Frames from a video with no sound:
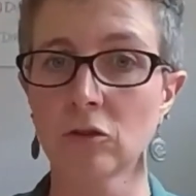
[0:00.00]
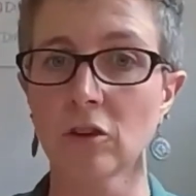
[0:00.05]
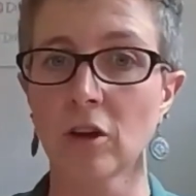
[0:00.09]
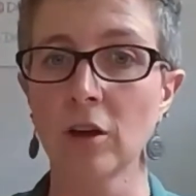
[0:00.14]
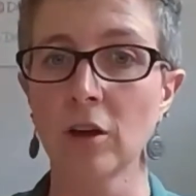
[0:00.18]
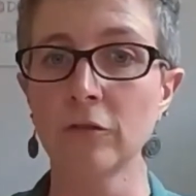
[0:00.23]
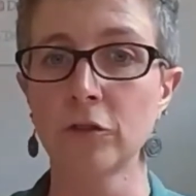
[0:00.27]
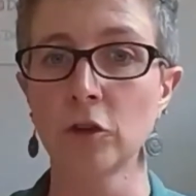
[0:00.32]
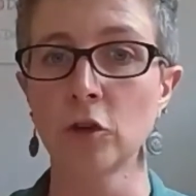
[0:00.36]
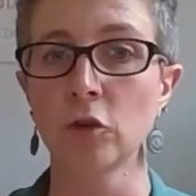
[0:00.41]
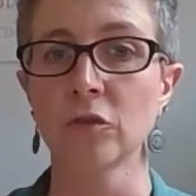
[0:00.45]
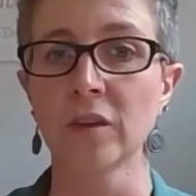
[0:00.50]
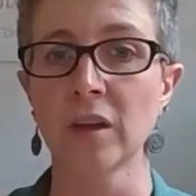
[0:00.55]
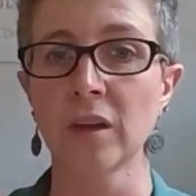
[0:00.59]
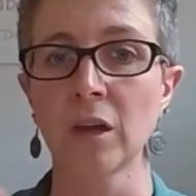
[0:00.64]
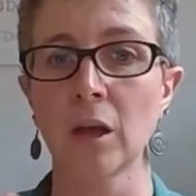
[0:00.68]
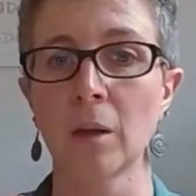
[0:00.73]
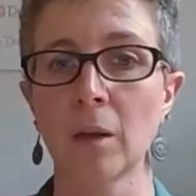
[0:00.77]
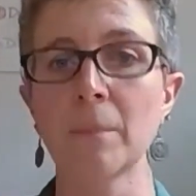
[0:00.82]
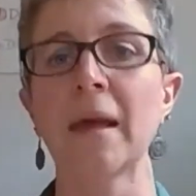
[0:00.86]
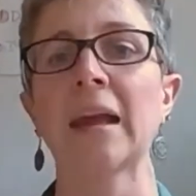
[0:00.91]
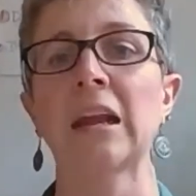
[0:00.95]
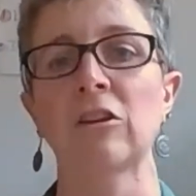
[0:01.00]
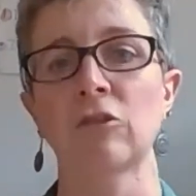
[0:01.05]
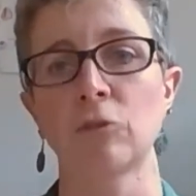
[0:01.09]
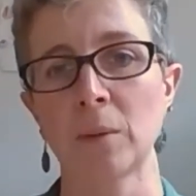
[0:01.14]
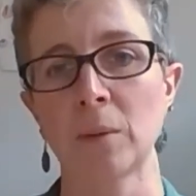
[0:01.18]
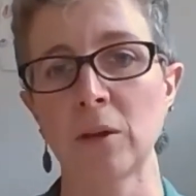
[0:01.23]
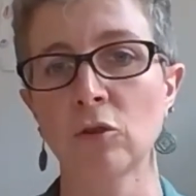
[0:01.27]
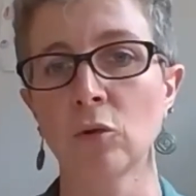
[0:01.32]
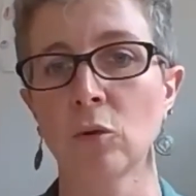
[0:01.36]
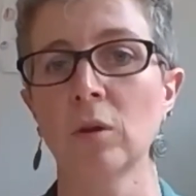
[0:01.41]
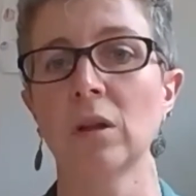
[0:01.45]
of using a
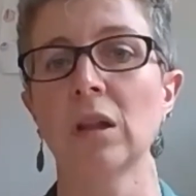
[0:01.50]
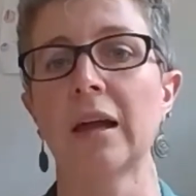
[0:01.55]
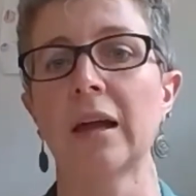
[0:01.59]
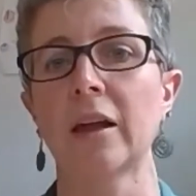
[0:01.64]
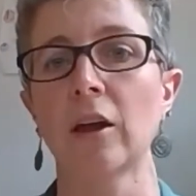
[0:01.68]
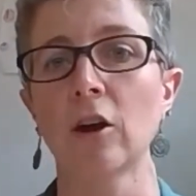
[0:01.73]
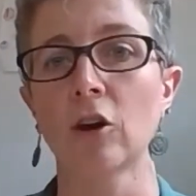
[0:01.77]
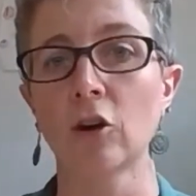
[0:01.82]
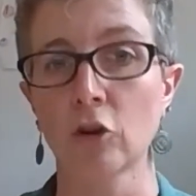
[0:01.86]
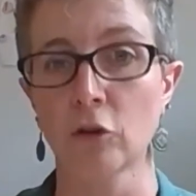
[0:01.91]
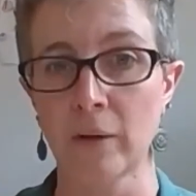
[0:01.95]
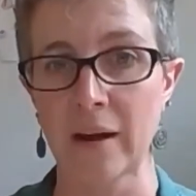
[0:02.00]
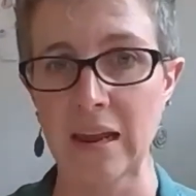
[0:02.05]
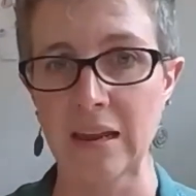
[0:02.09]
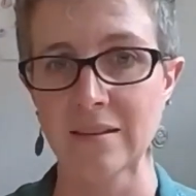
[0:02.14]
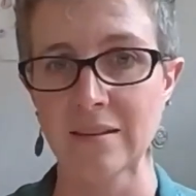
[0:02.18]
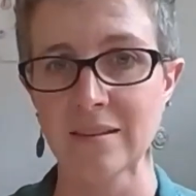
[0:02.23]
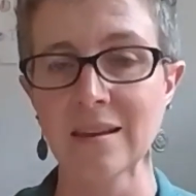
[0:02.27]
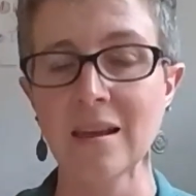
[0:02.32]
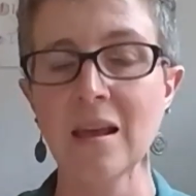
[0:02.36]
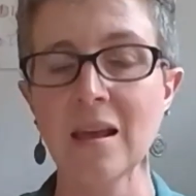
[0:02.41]
management tool like a crate.